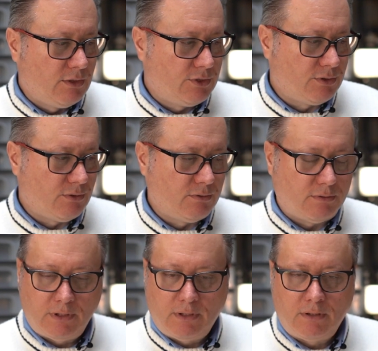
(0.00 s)
So
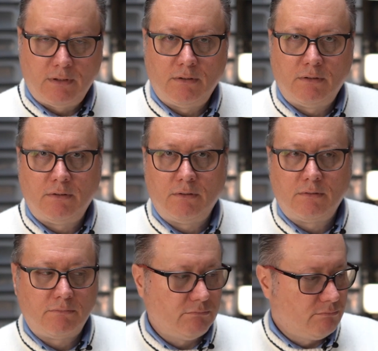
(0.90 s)

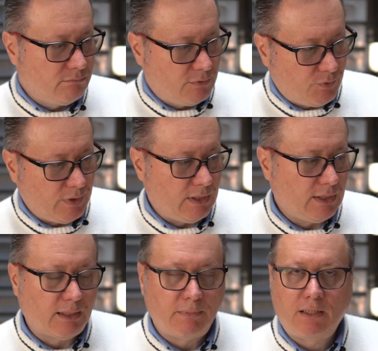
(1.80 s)

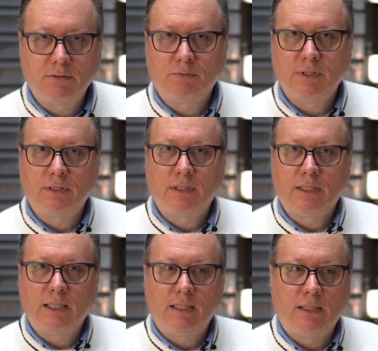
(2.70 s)
3T come out with
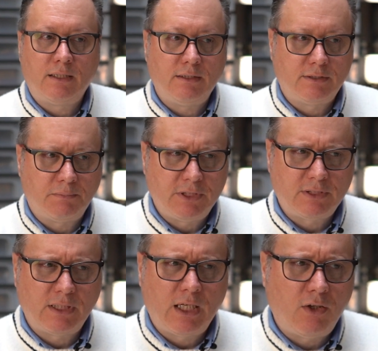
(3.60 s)
it's
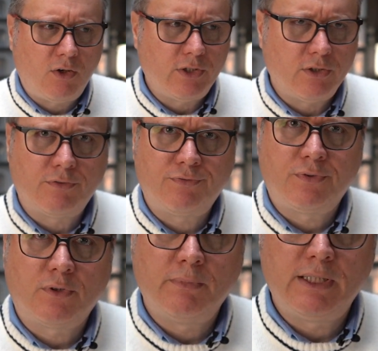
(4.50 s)
basically an alloy of
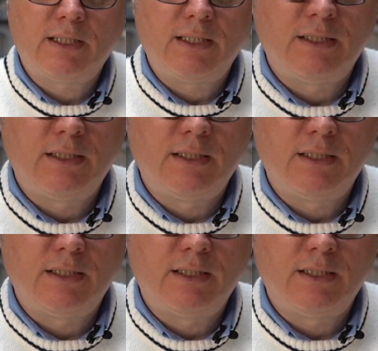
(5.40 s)
4 metal